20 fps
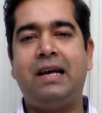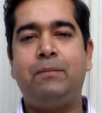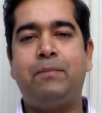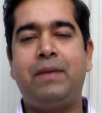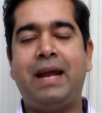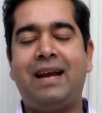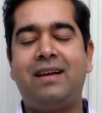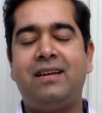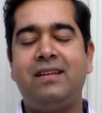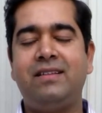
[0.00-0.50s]
I'm
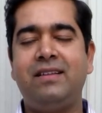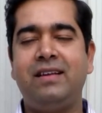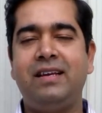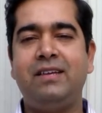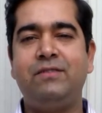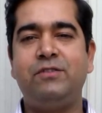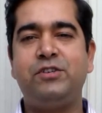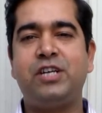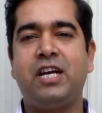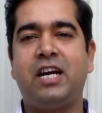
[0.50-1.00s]
practicing
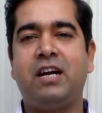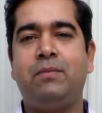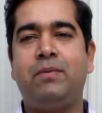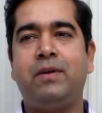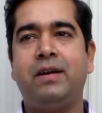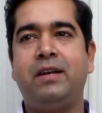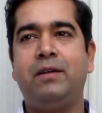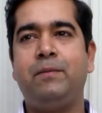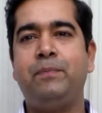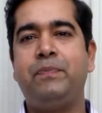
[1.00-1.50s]
in
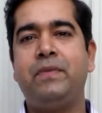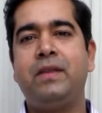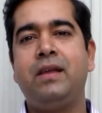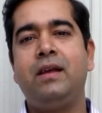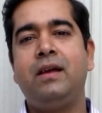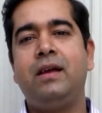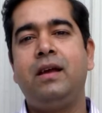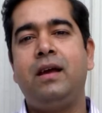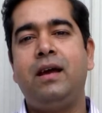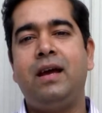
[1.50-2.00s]
Visakhapatnam
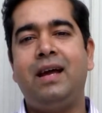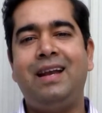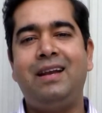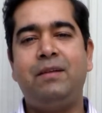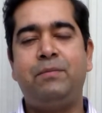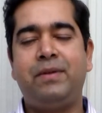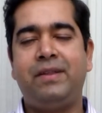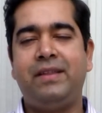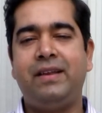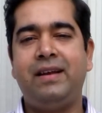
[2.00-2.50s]

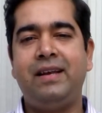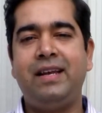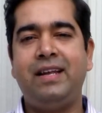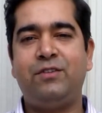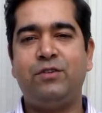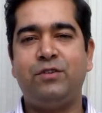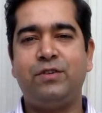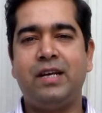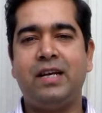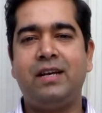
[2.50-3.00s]
and presently
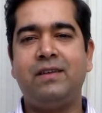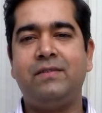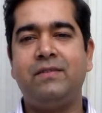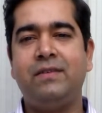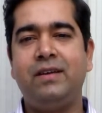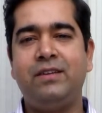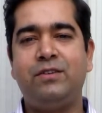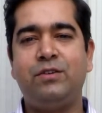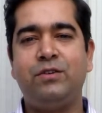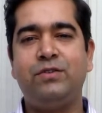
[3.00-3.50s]

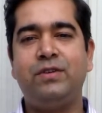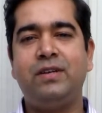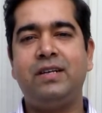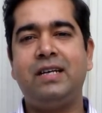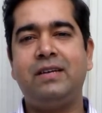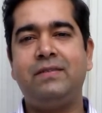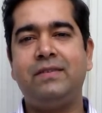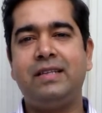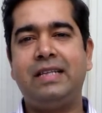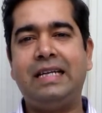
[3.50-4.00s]

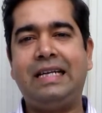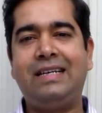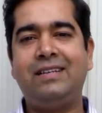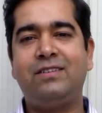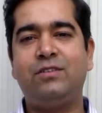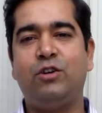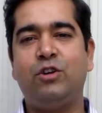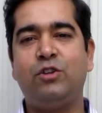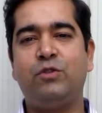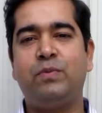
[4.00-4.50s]
associated with
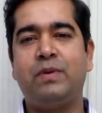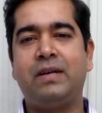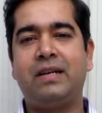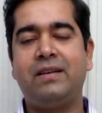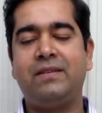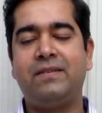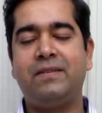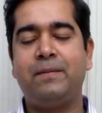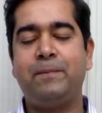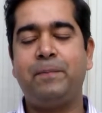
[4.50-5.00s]
Indus
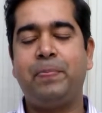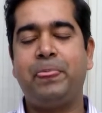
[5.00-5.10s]
Hospitals.